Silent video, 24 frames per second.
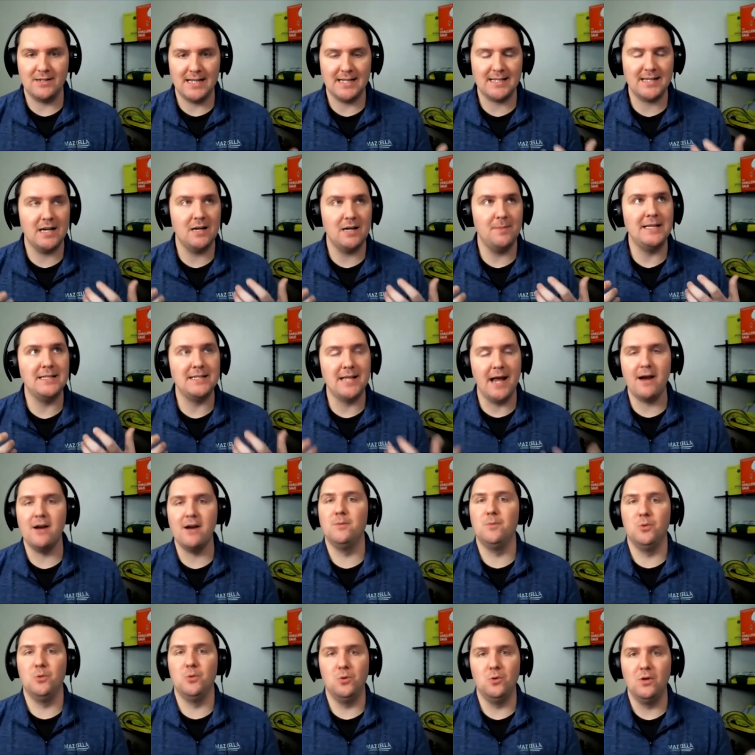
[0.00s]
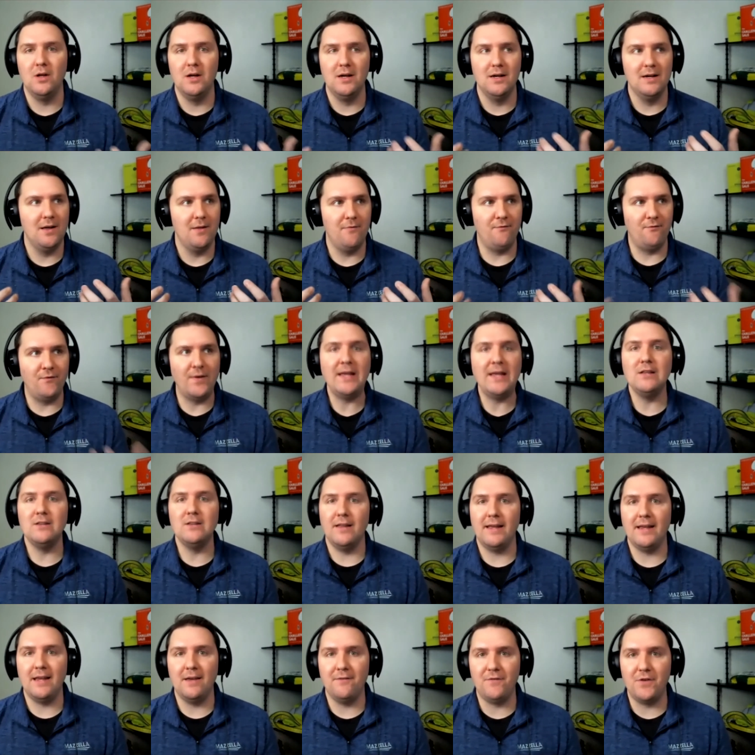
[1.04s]
that's got to be a terrible
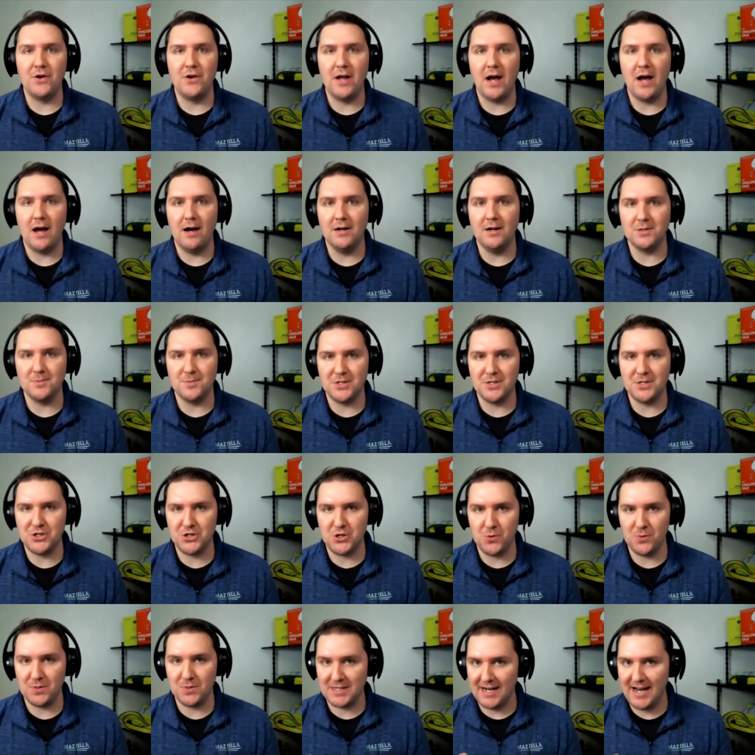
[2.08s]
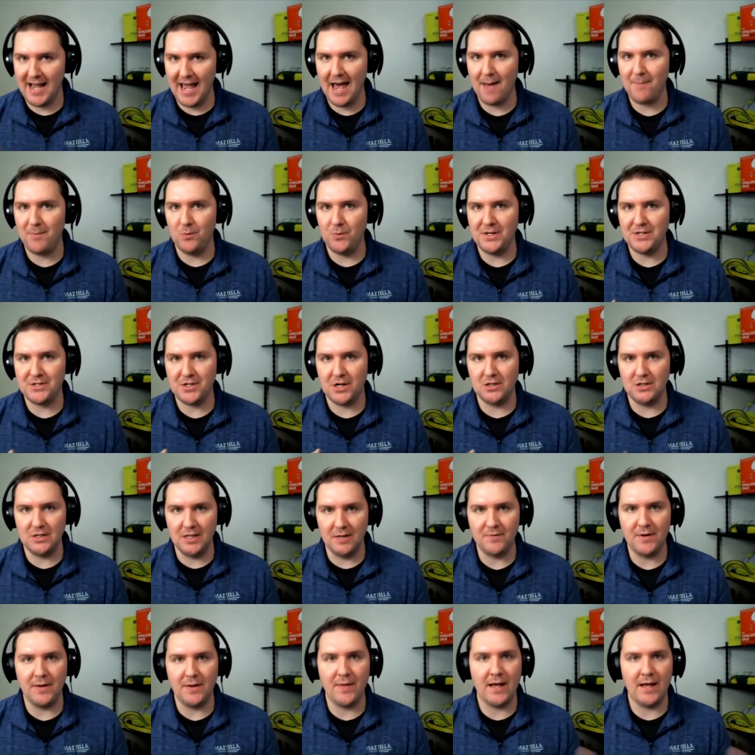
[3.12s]
feeling if you're not 100% sure what's going to happen when you start
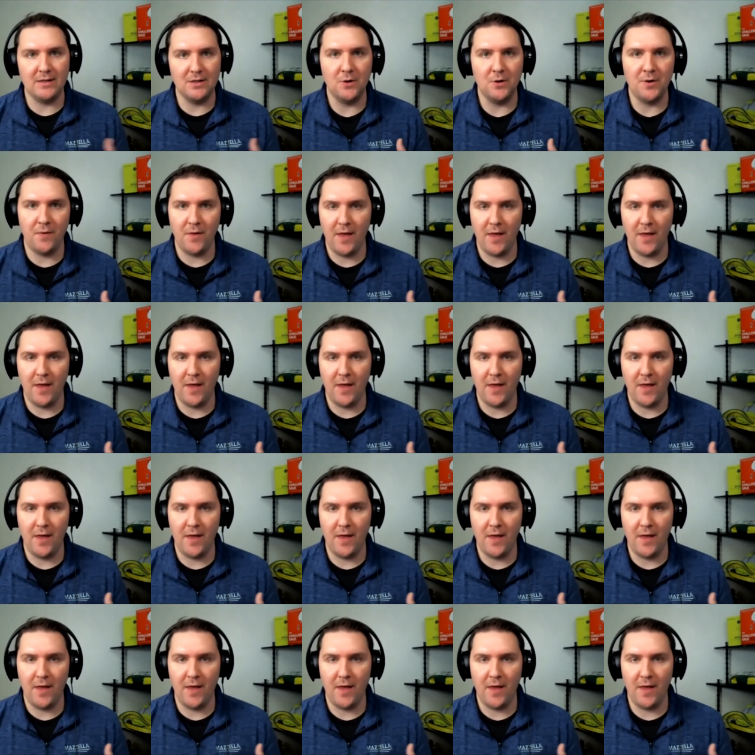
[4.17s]
lifting that load in